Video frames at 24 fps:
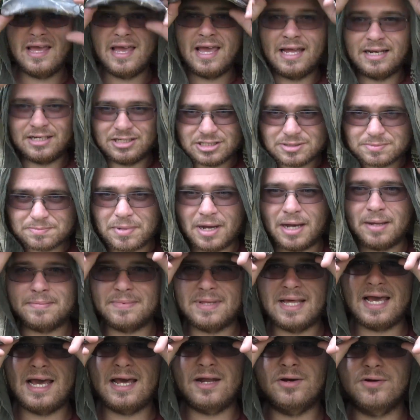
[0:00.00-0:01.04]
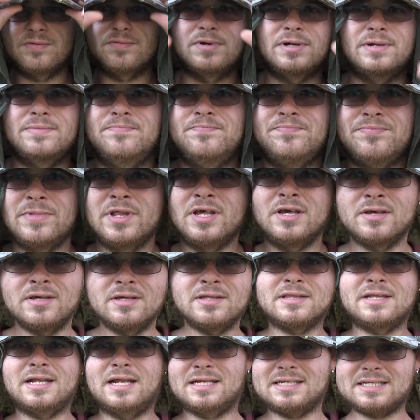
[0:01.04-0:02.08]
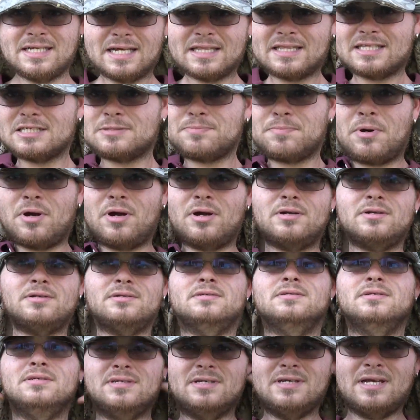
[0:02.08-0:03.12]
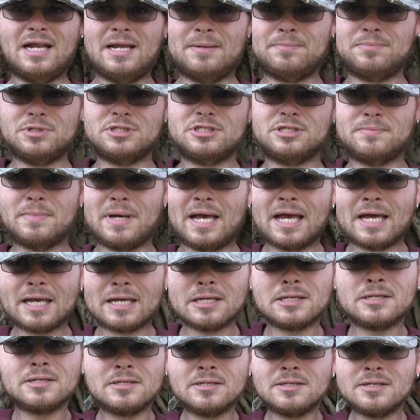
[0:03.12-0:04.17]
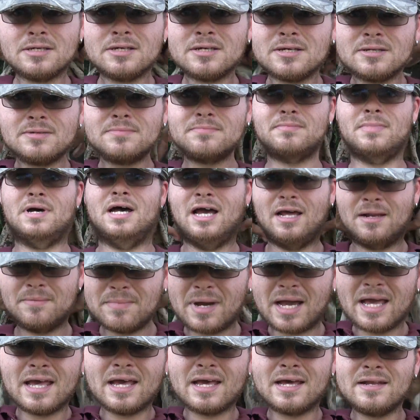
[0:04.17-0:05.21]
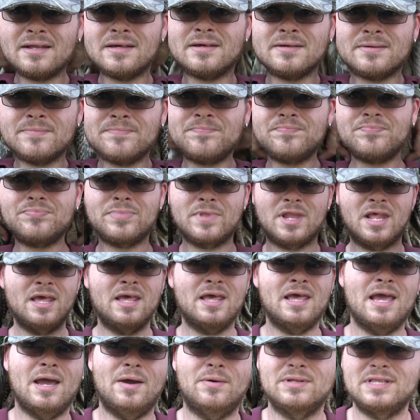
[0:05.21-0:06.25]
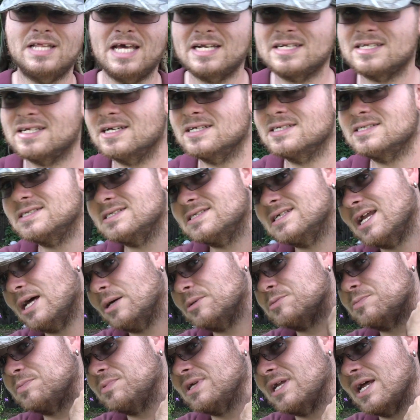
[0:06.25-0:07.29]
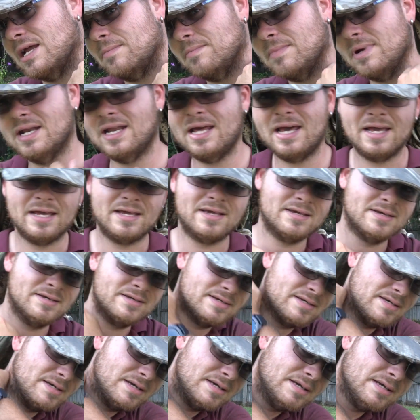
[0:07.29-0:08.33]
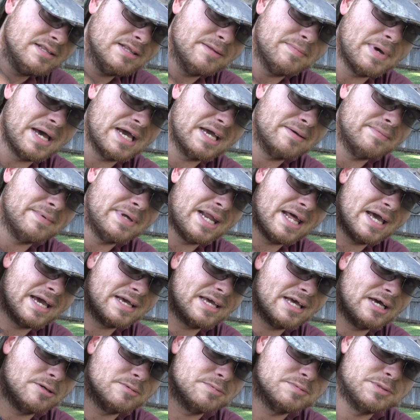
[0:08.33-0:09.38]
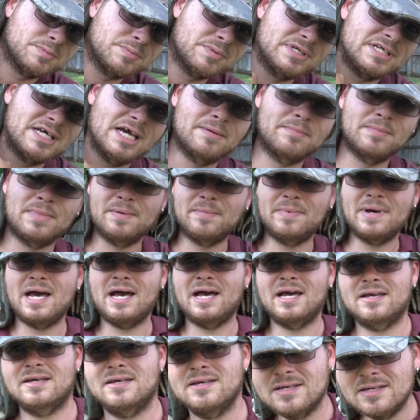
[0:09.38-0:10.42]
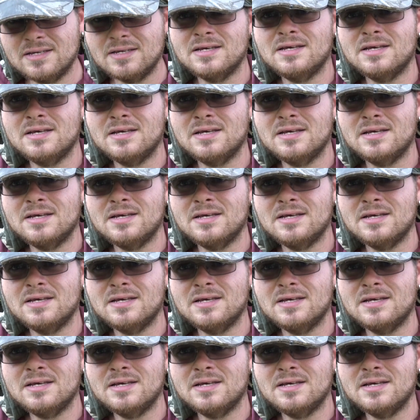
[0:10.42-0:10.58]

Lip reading: and just pop the hat over it. Then I take this part and I push it back behind my head, and what that does is it helps protect my neck. Back of my neck helps protect my back